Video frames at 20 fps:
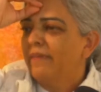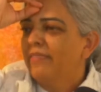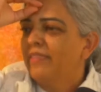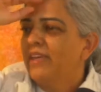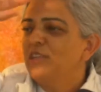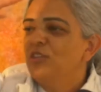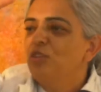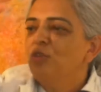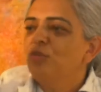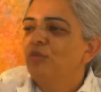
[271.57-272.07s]

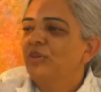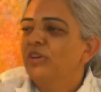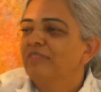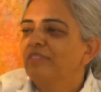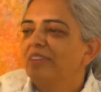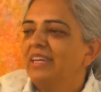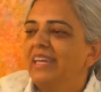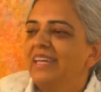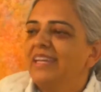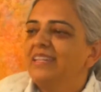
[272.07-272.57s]
then you
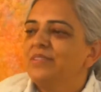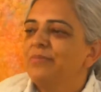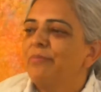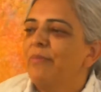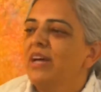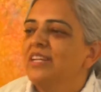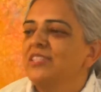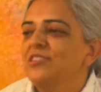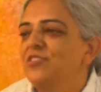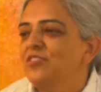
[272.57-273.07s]
have gained
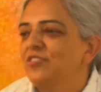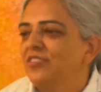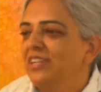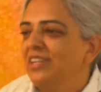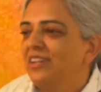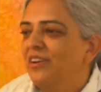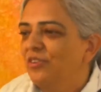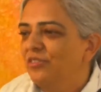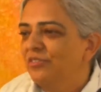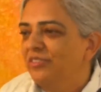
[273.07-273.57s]

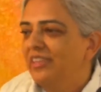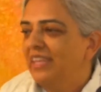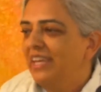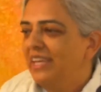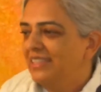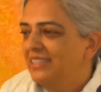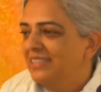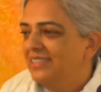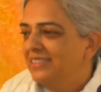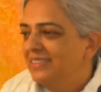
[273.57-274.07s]
mastery over
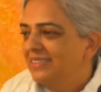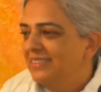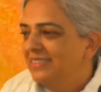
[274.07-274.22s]
that.